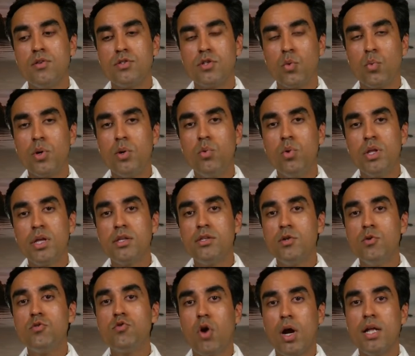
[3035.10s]
So we really
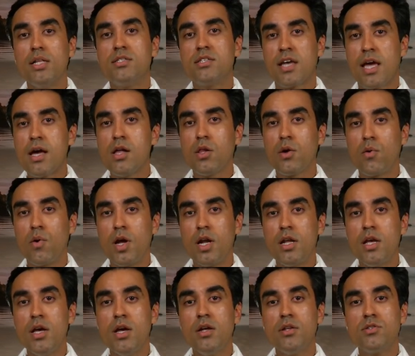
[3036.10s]
do try to tailor
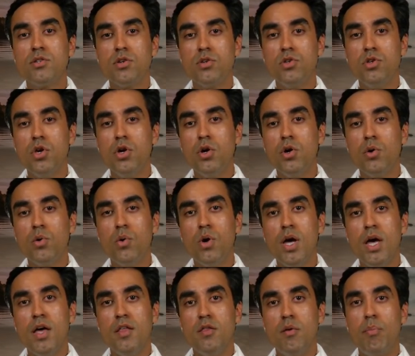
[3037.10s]
it to
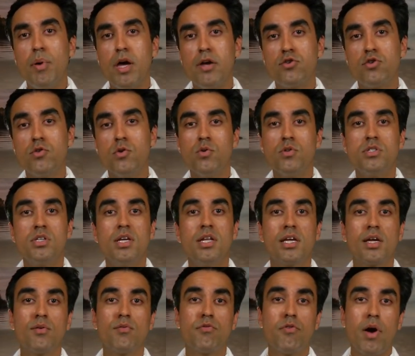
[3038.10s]
you, the patient who's
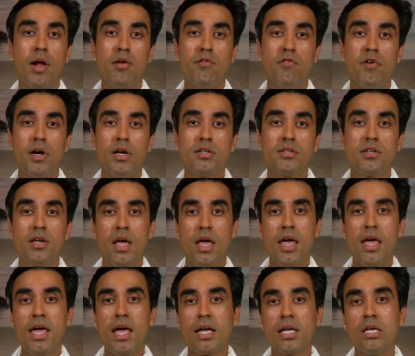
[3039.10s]
sitting in front of us,
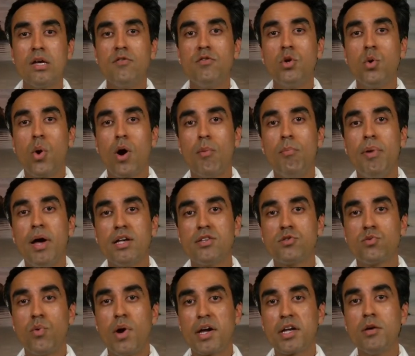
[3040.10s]
and give you our
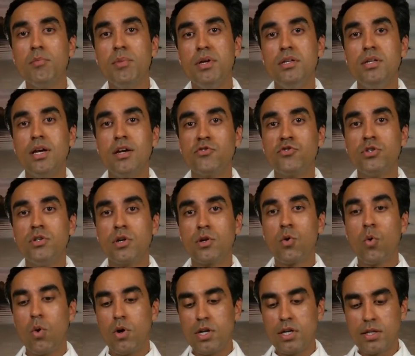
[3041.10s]
best recommendation
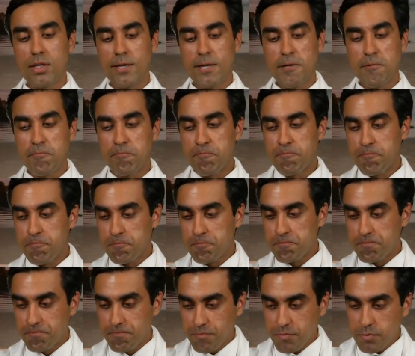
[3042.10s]
accordingly.
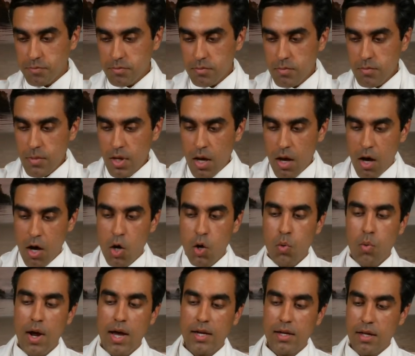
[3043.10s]

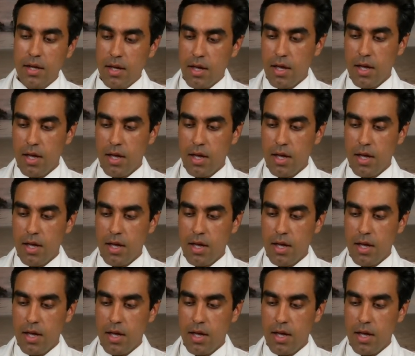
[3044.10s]
All right.